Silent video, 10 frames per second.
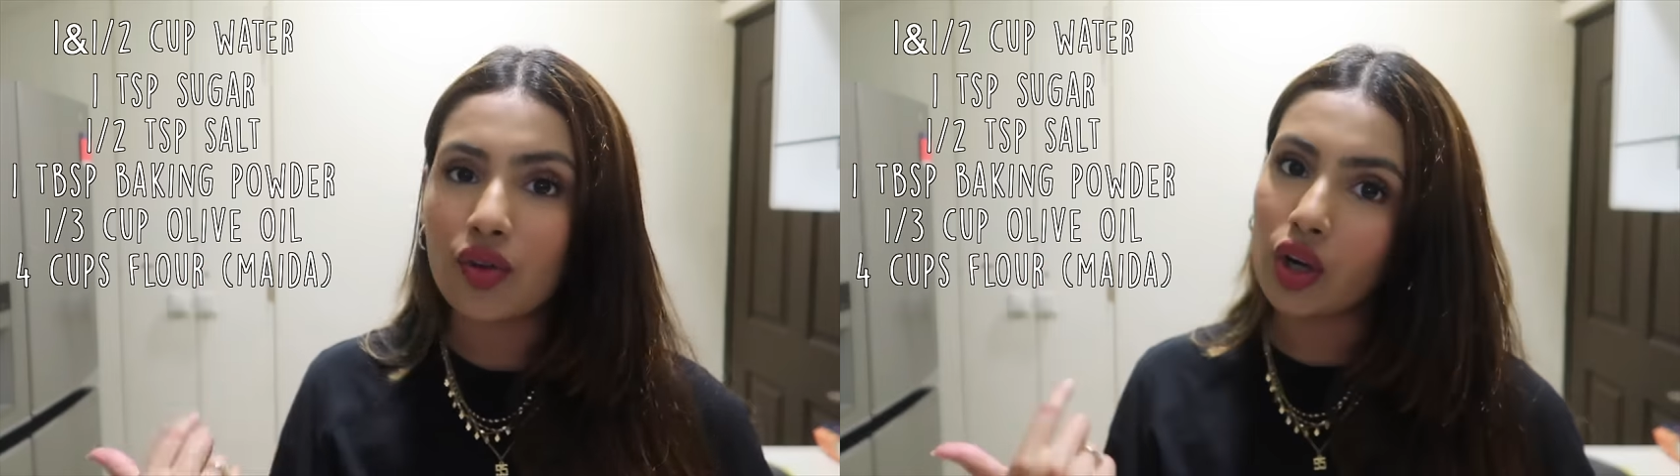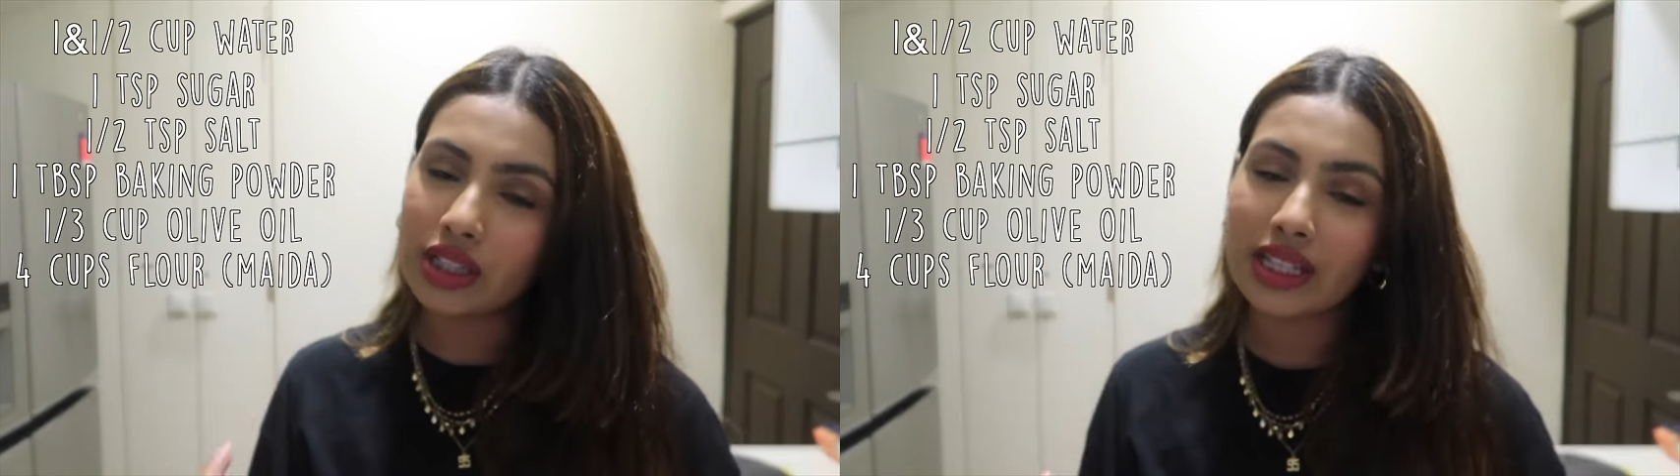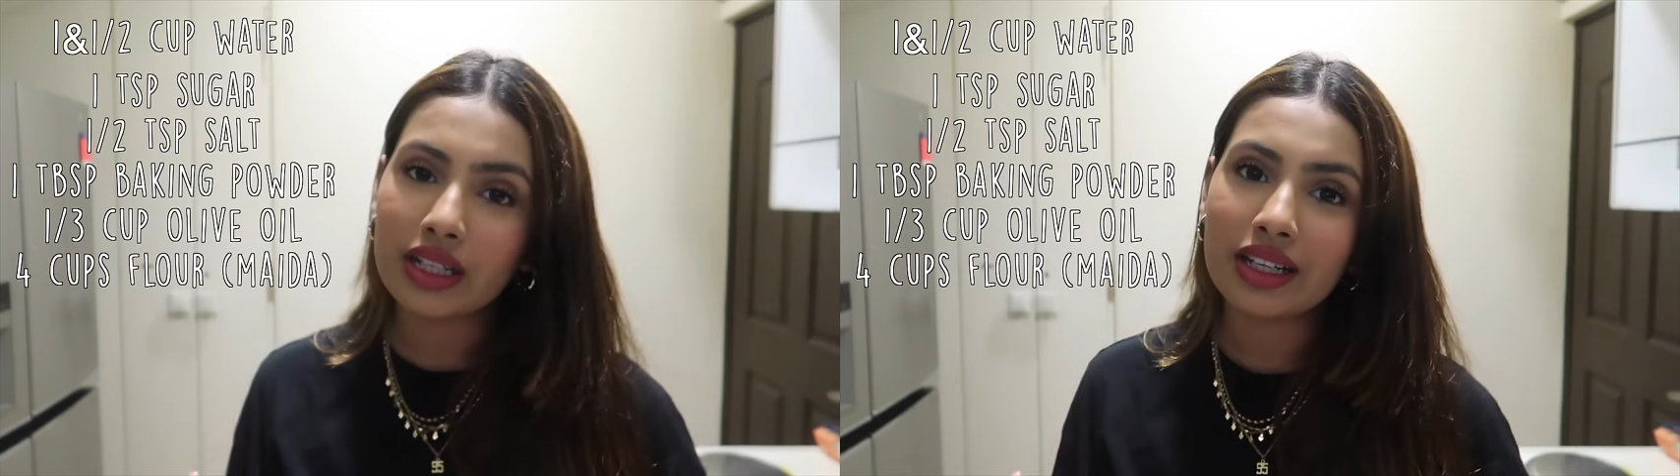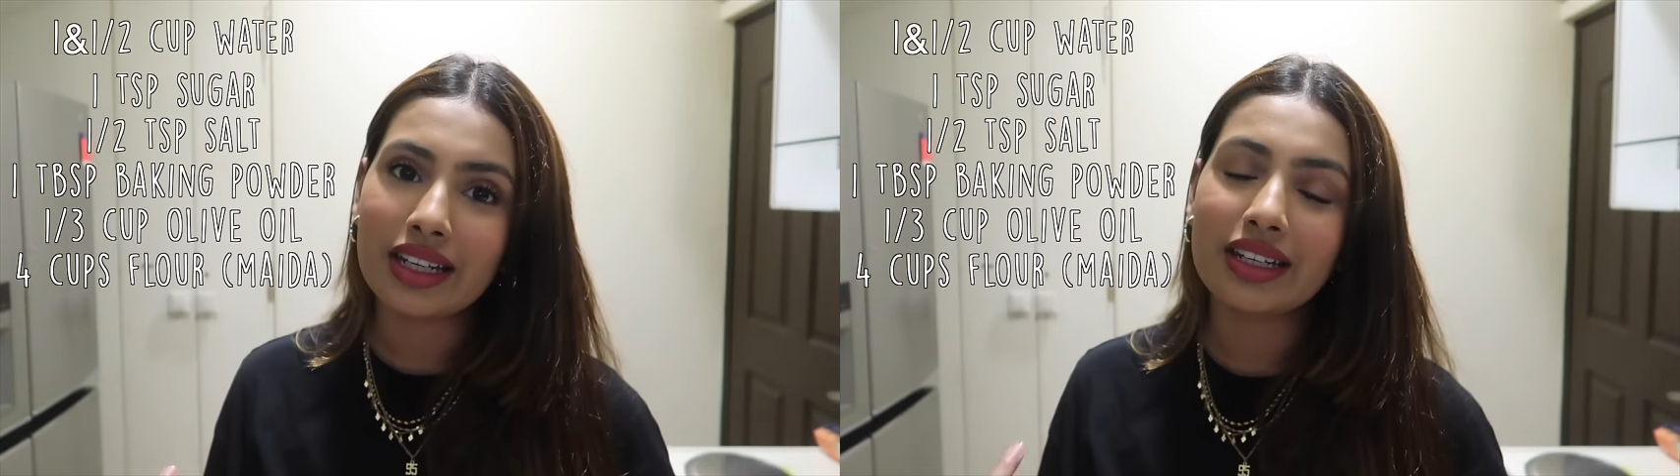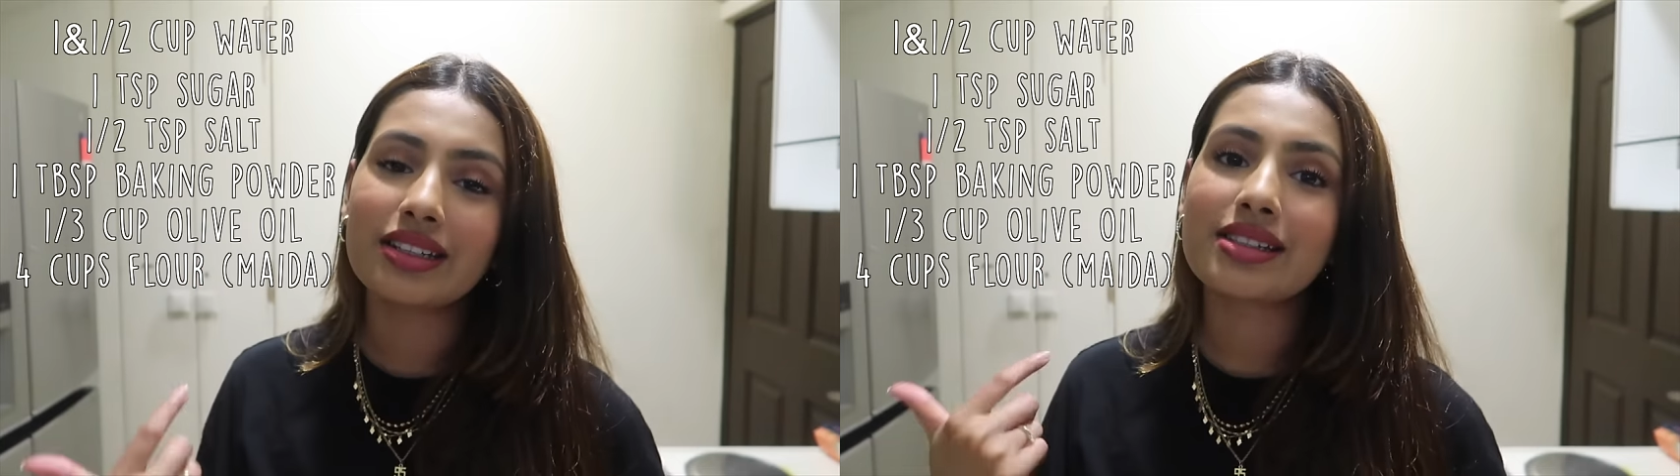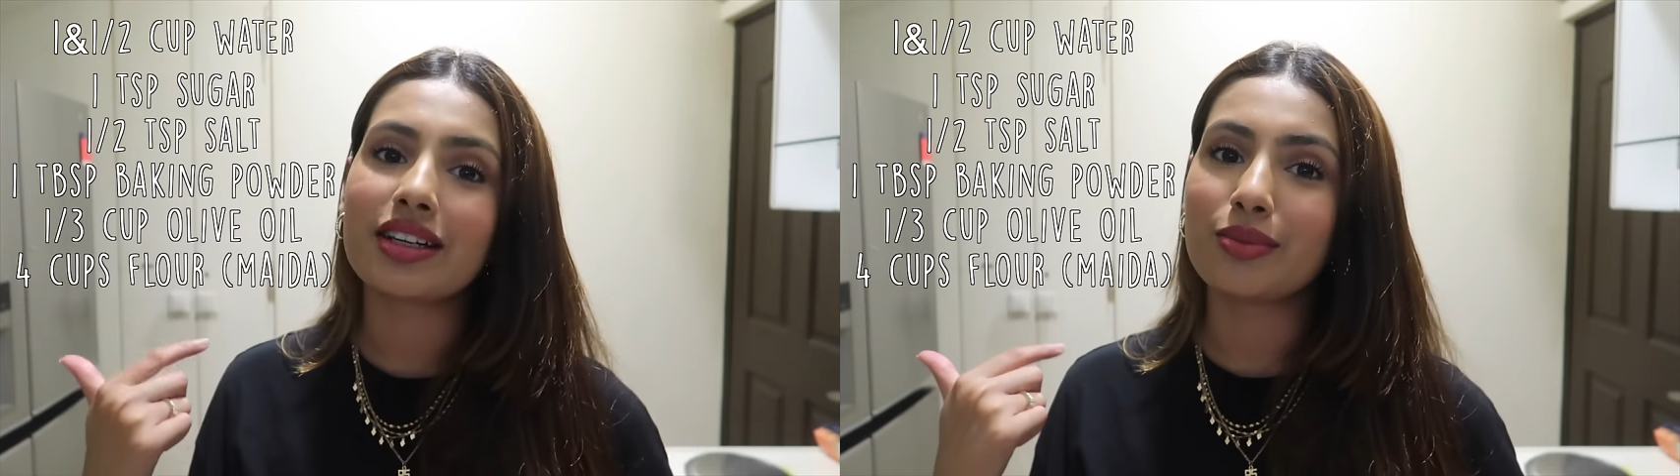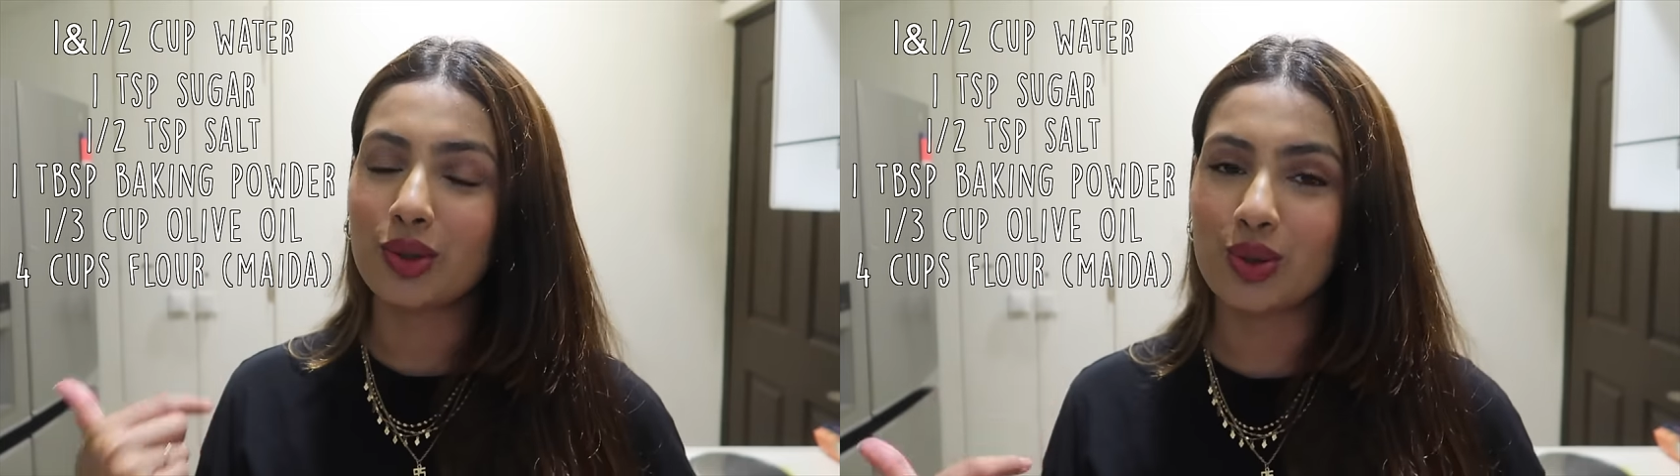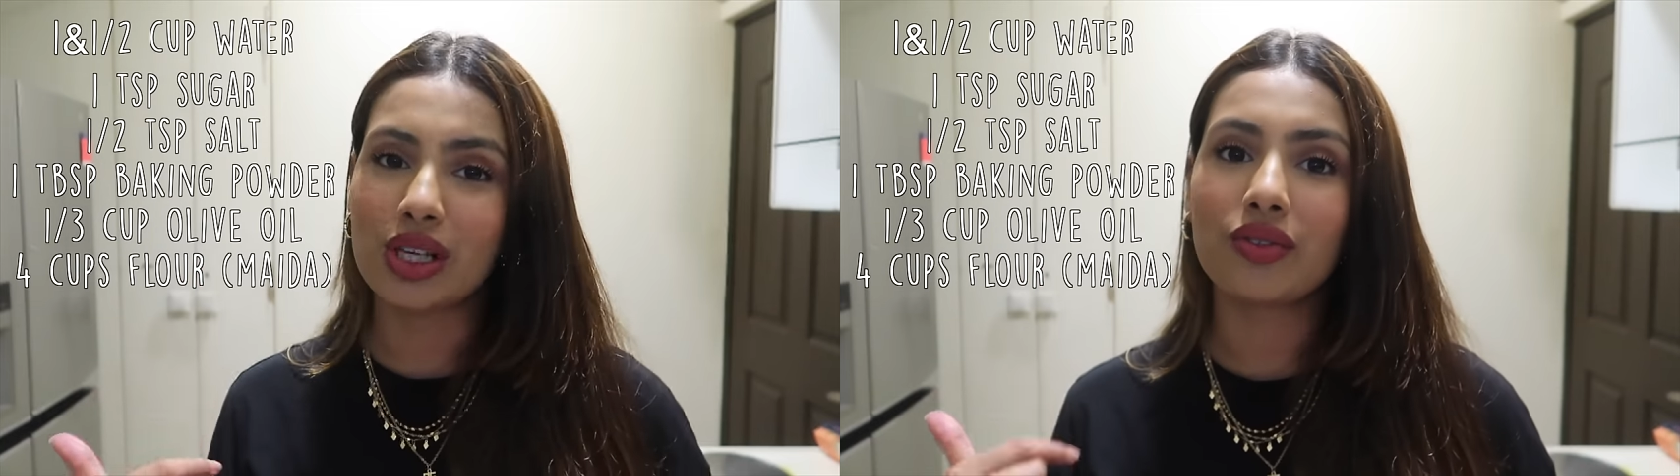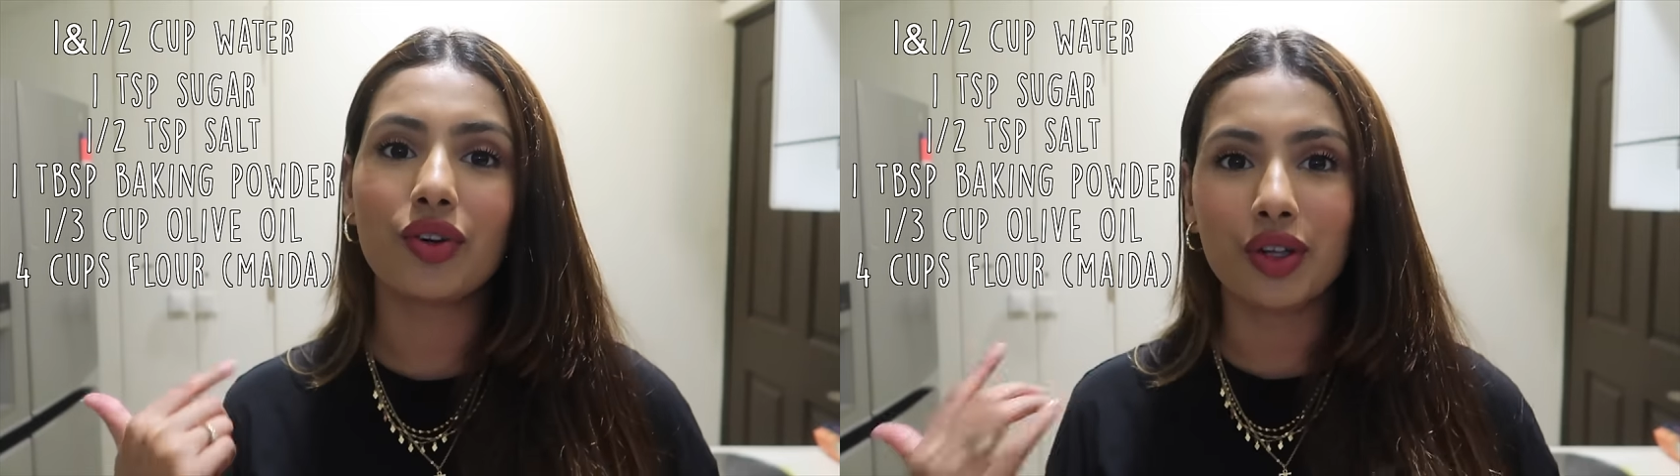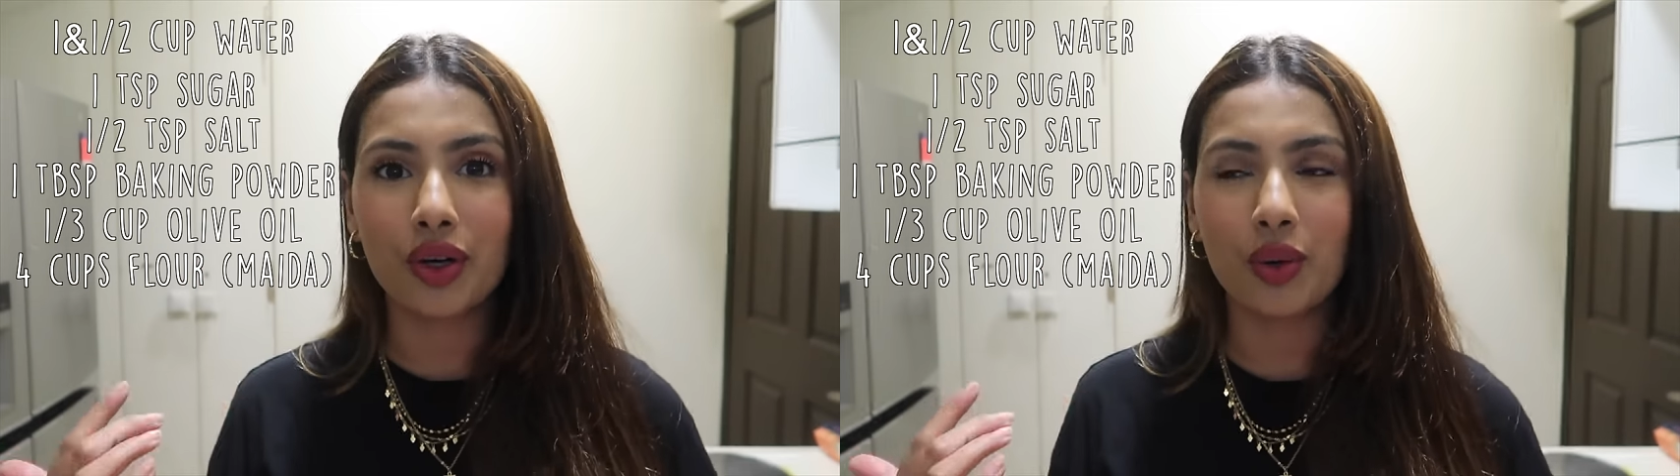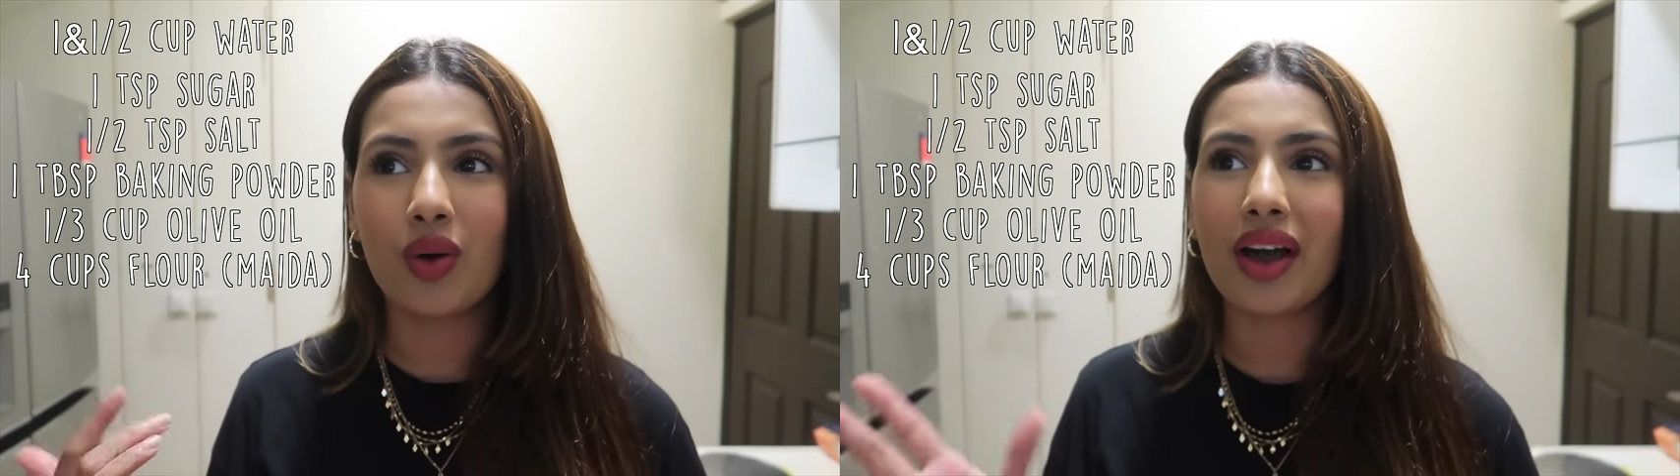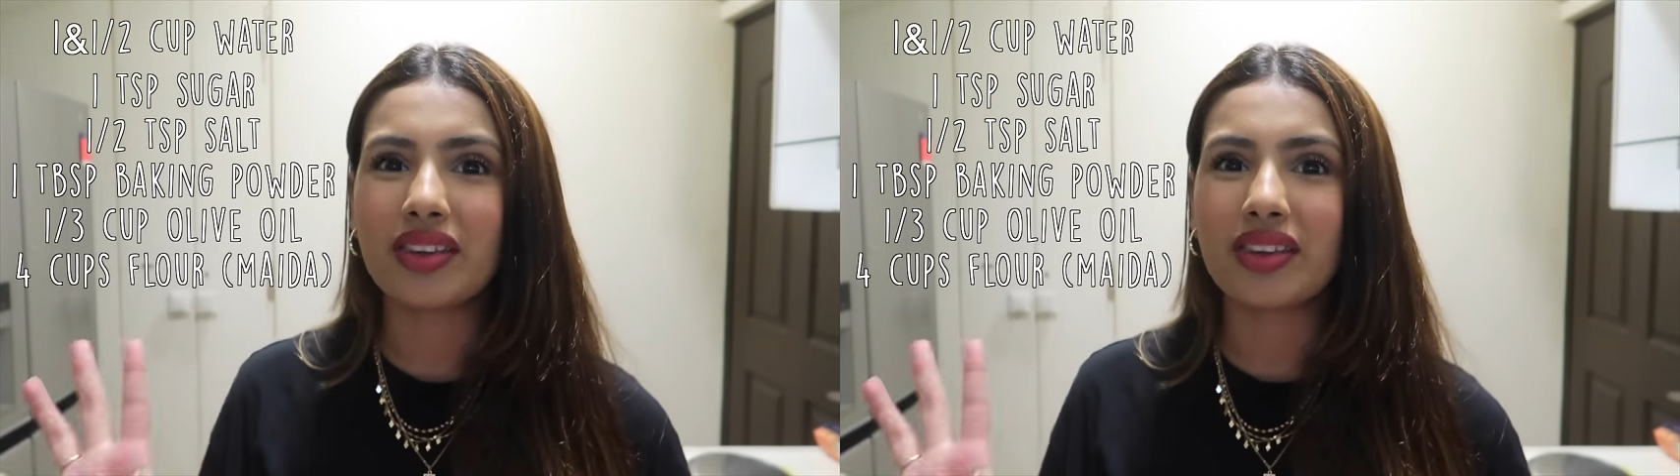of all the ingredients that I'm using for the dough,